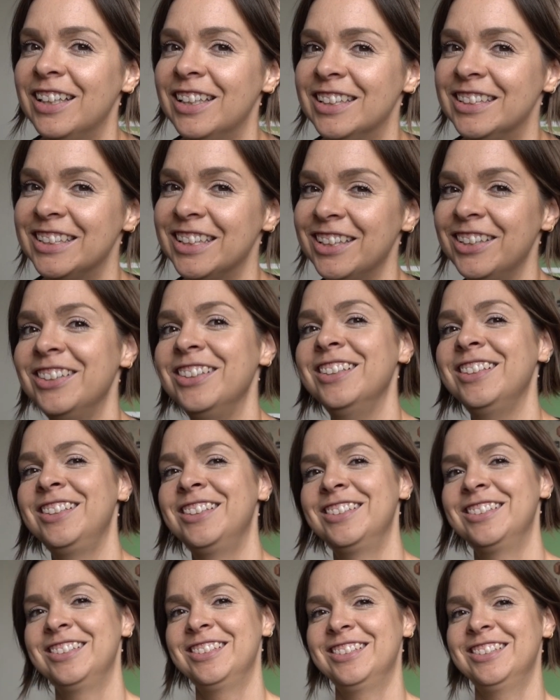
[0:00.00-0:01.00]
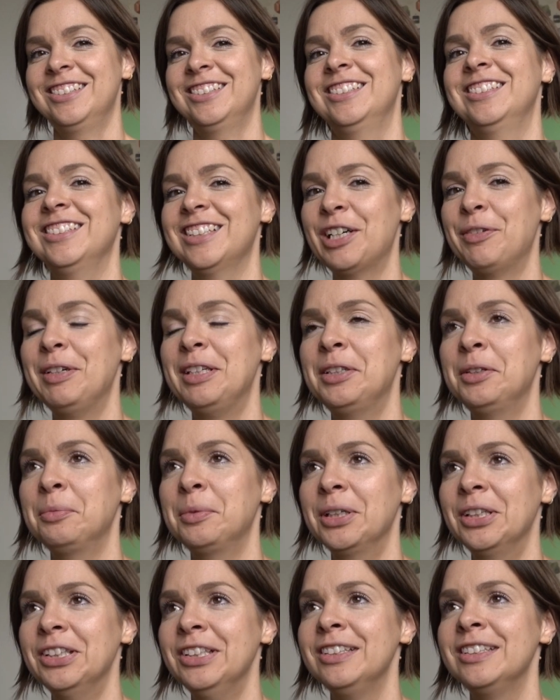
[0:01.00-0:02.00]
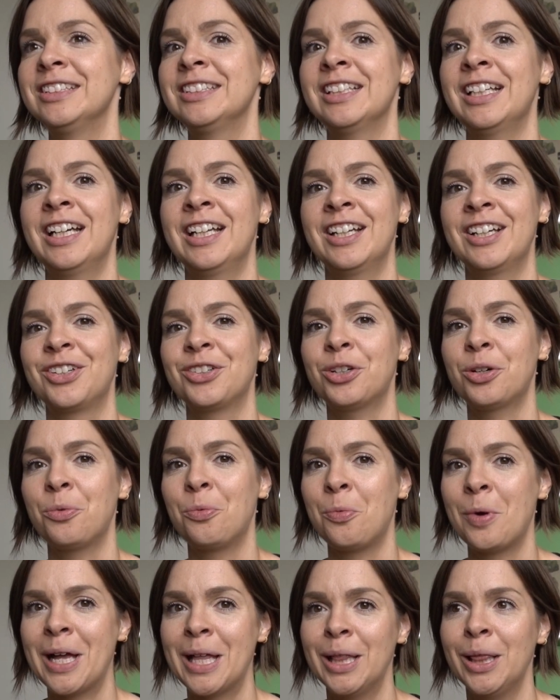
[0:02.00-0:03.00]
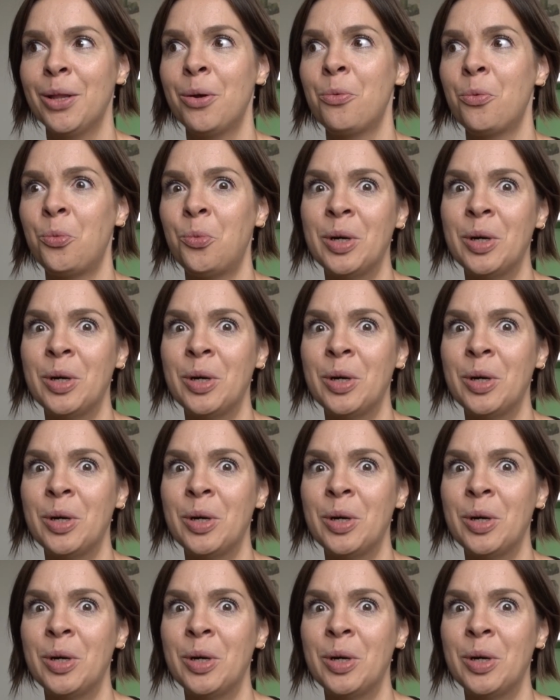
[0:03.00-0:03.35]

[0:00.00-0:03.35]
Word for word: So I went in the works and I got a well